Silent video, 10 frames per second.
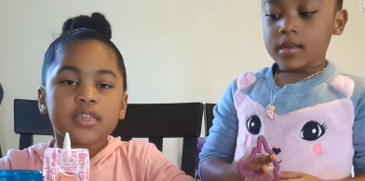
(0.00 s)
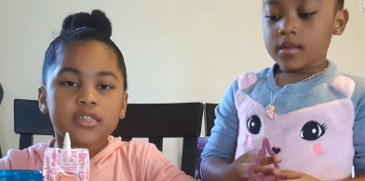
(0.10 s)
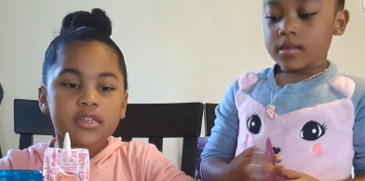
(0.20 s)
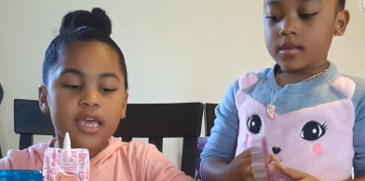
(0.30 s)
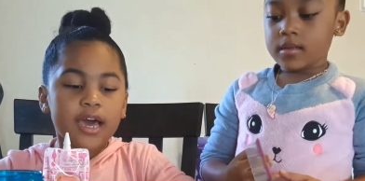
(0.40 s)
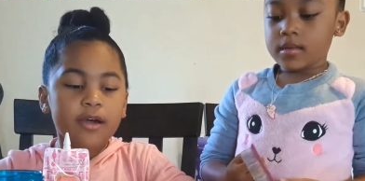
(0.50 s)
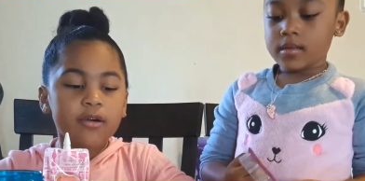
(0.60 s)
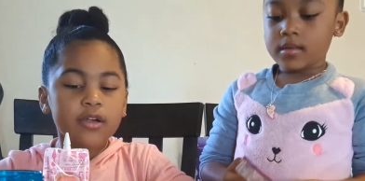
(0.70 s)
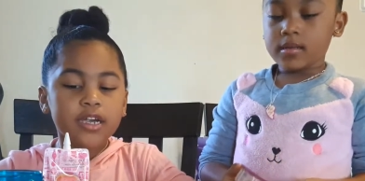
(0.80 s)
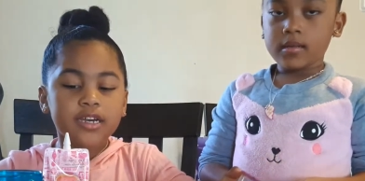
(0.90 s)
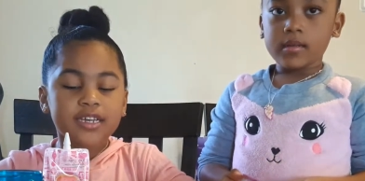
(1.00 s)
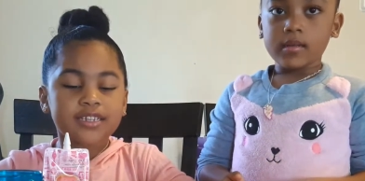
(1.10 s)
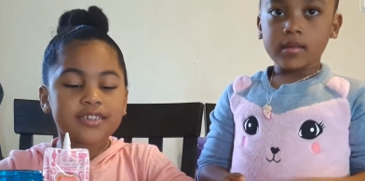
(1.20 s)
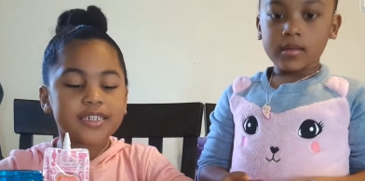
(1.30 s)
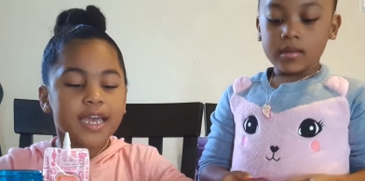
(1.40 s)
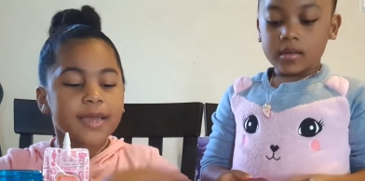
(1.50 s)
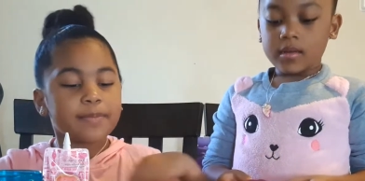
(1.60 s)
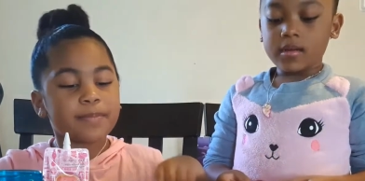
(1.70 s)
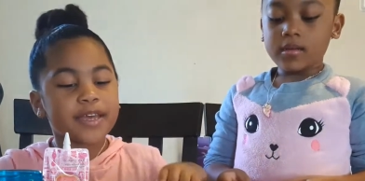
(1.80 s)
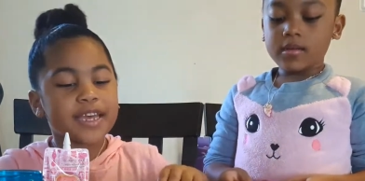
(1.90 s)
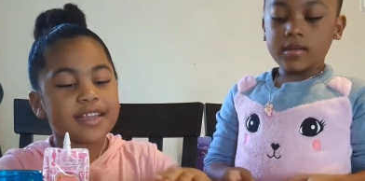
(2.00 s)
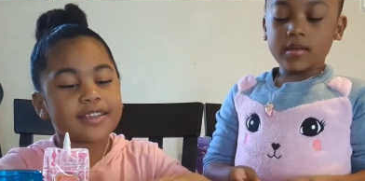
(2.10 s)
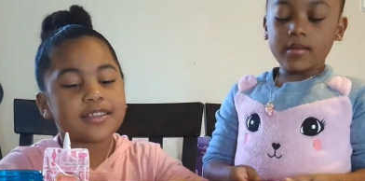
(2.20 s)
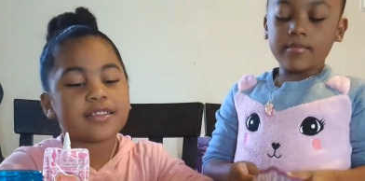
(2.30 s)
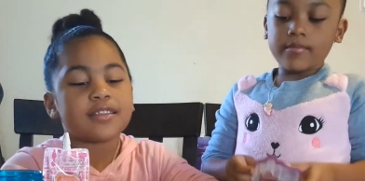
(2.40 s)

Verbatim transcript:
Speaker 1: now we're gonna shape it.